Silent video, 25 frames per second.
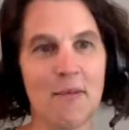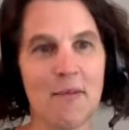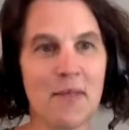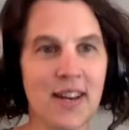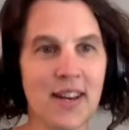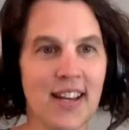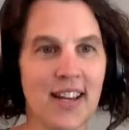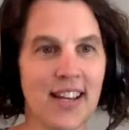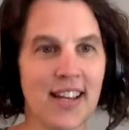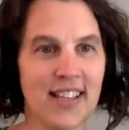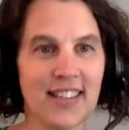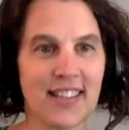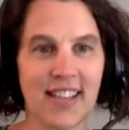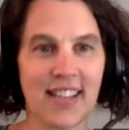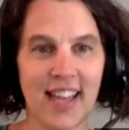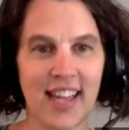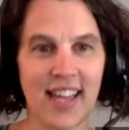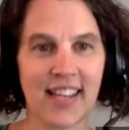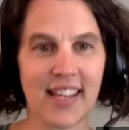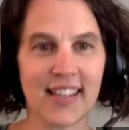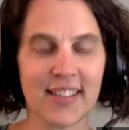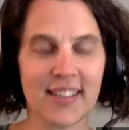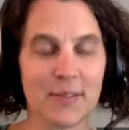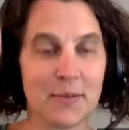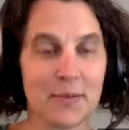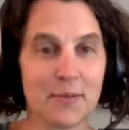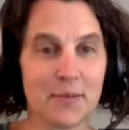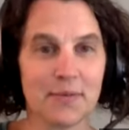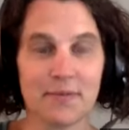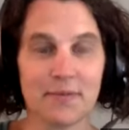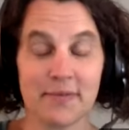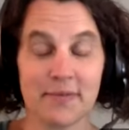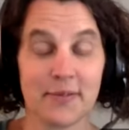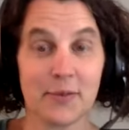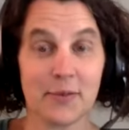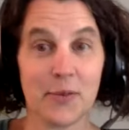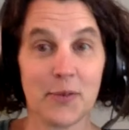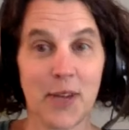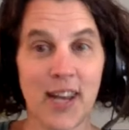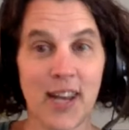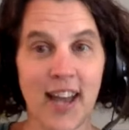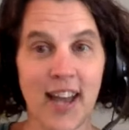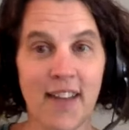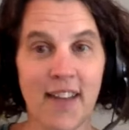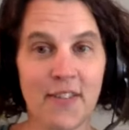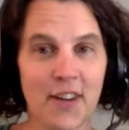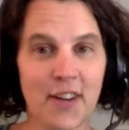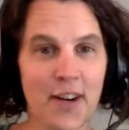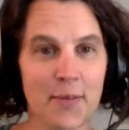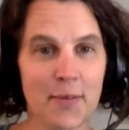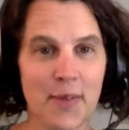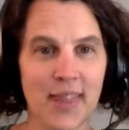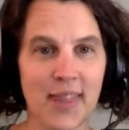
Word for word: going to like whatever.